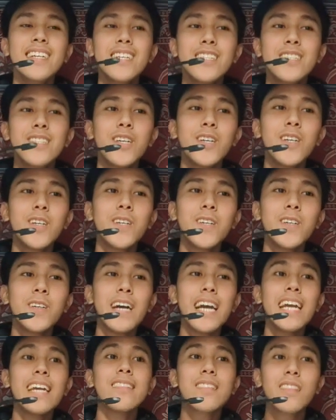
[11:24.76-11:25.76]
So
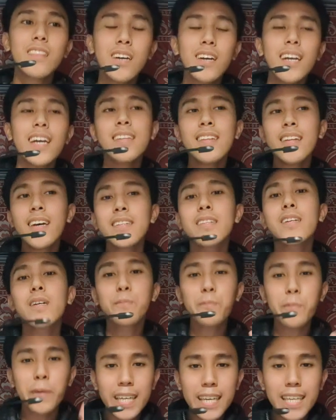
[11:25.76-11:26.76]
I took another
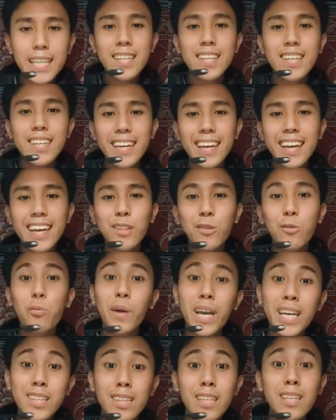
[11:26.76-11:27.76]
break and
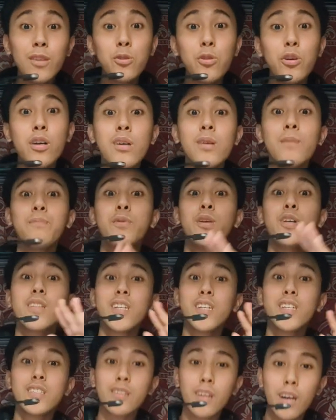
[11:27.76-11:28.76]
went into a
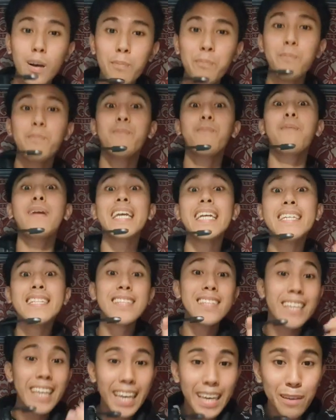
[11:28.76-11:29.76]
computer shop,
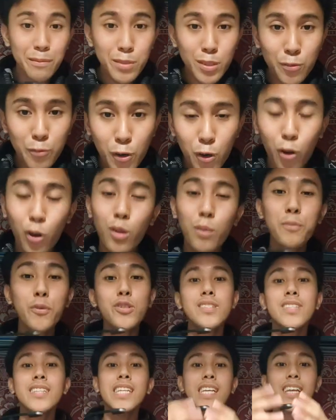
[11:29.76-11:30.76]
played games for
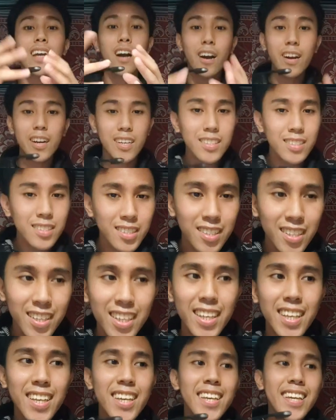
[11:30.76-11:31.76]
almost 3 hours.
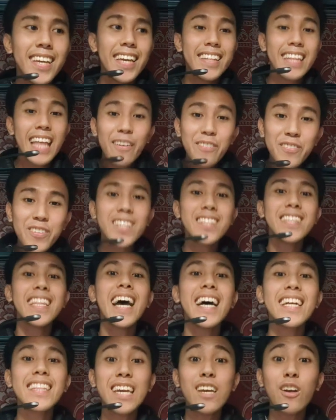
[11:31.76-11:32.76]
And after
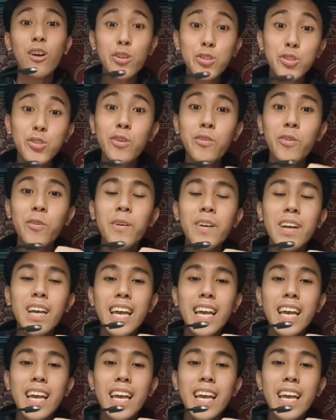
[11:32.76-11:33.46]
that, I also